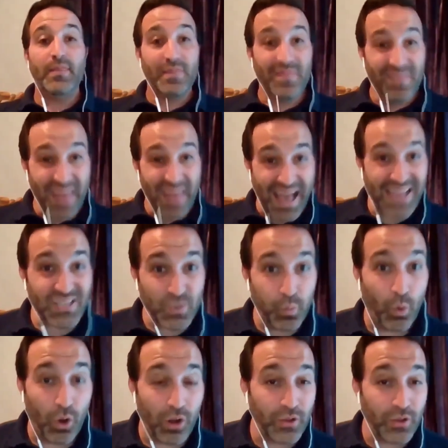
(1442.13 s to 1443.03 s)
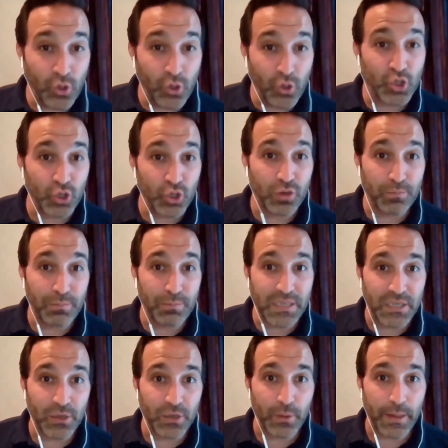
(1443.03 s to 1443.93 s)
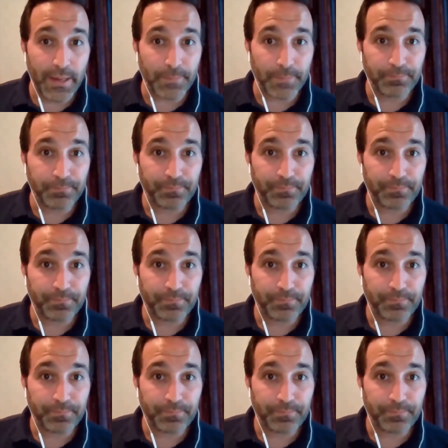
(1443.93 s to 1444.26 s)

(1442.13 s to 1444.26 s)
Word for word: That's what you shouldn't be doing